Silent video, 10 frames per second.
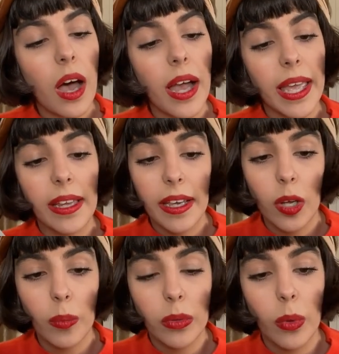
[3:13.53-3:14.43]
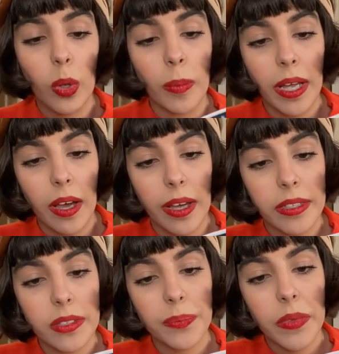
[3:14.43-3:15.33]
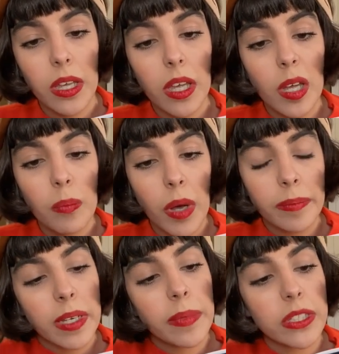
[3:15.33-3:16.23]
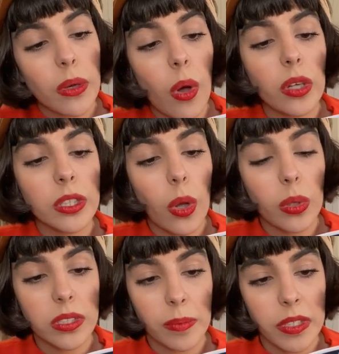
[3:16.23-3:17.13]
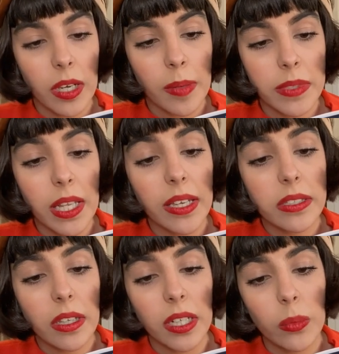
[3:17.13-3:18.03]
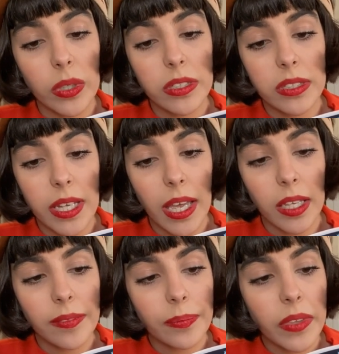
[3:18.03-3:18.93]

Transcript: I can't help but roll my eyes. Mum can be so hot and cold sometimes, like a sunny winter's day.